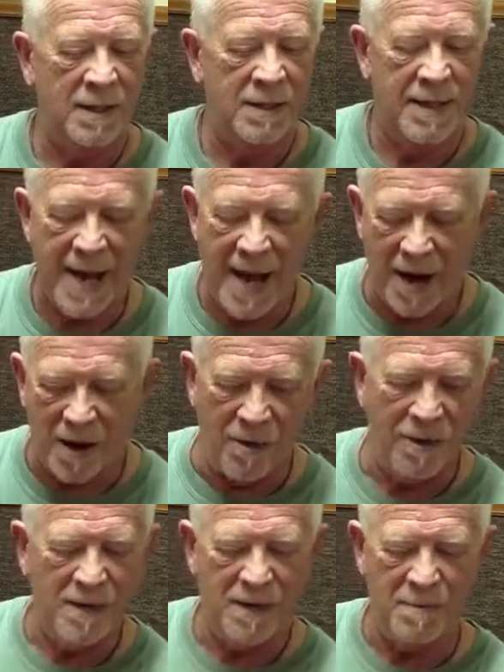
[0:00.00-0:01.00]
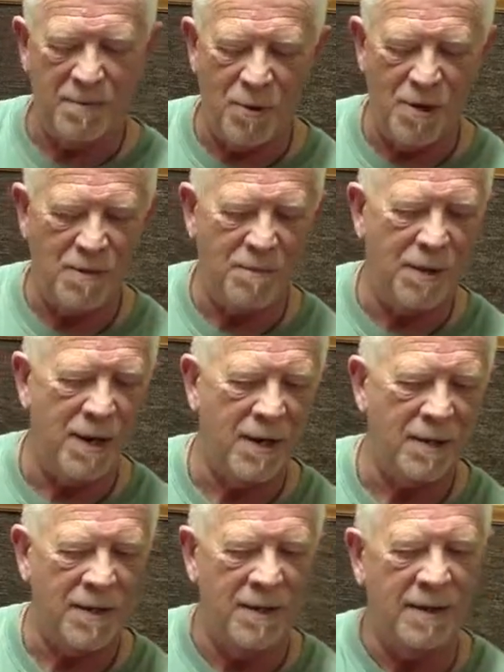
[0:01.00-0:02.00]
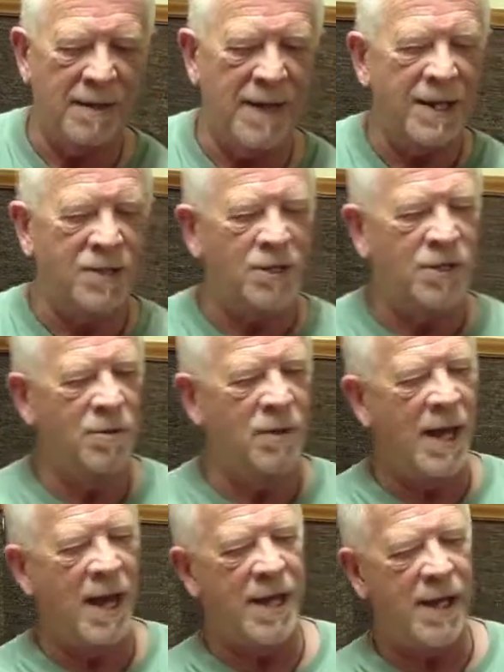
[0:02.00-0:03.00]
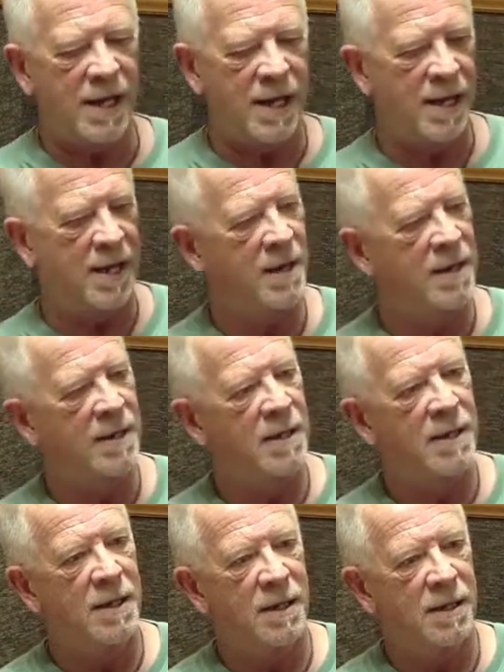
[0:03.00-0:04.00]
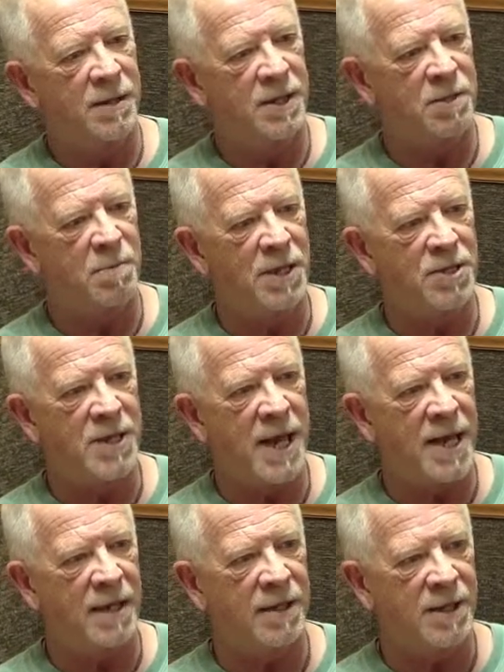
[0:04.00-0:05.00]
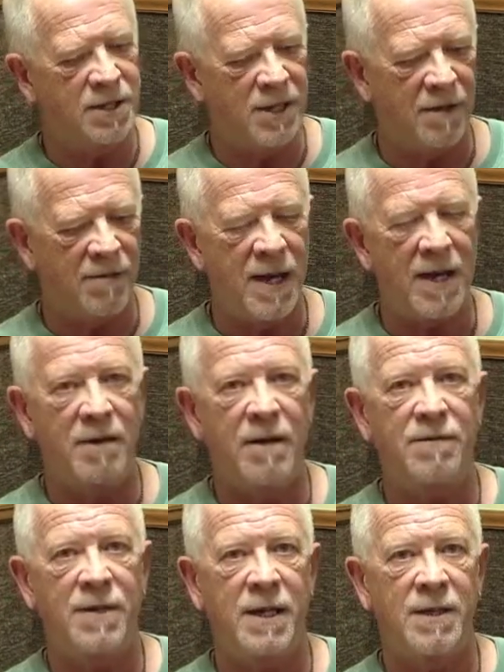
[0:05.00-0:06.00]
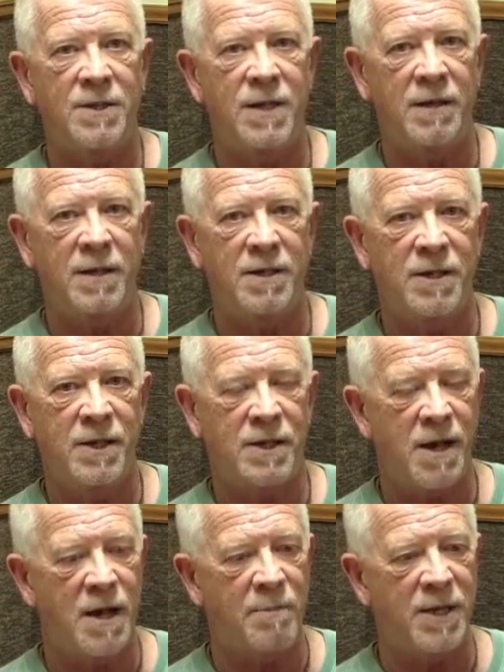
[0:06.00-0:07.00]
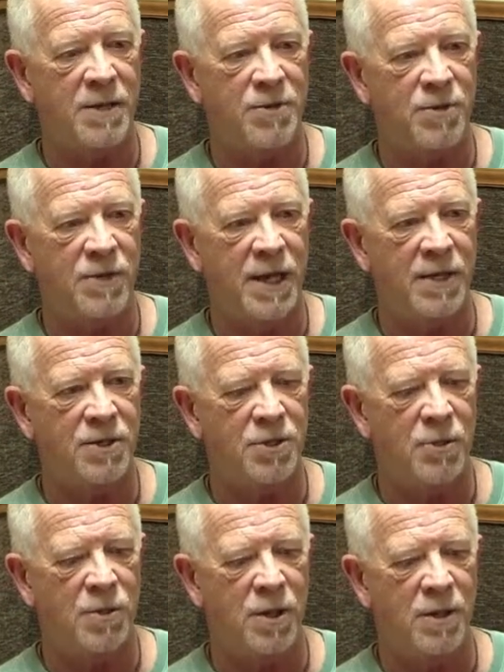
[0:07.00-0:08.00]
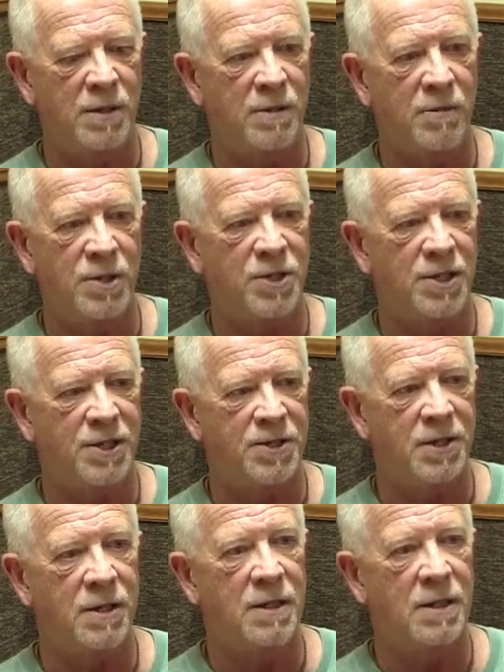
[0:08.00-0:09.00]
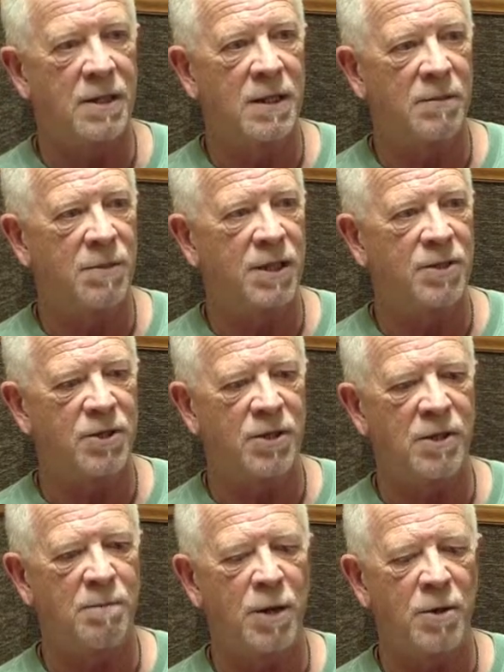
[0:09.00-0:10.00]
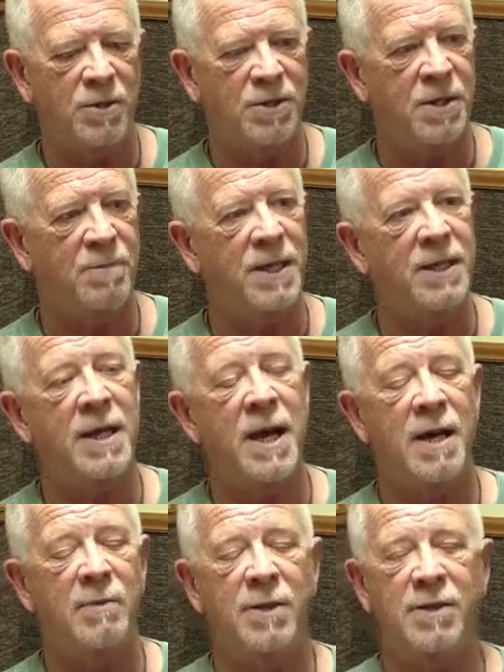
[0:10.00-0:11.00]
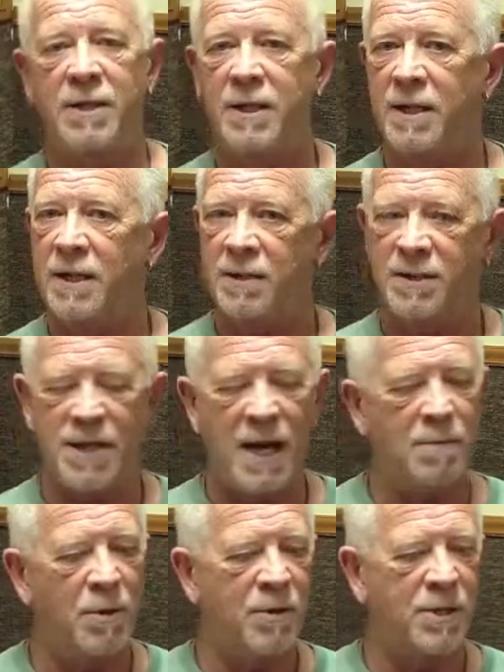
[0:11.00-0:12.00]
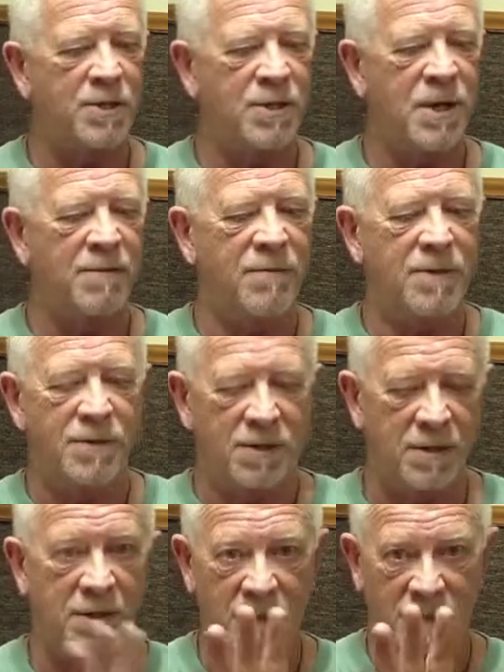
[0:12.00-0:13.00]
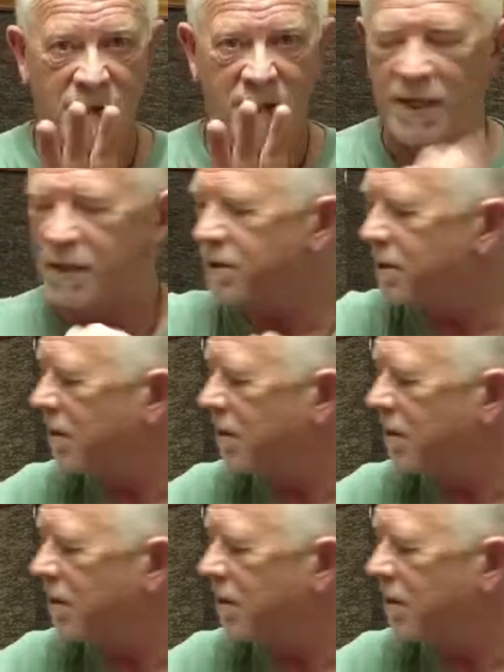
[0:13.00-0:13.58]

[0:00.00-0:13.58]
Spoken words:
Now, important part, unless you like this much dangly stuff hanging off the headstock of your guitar because you think it's cool, which it isn't, because you're going to poke somebody in the eye with it again. This eye poking stuff is serious.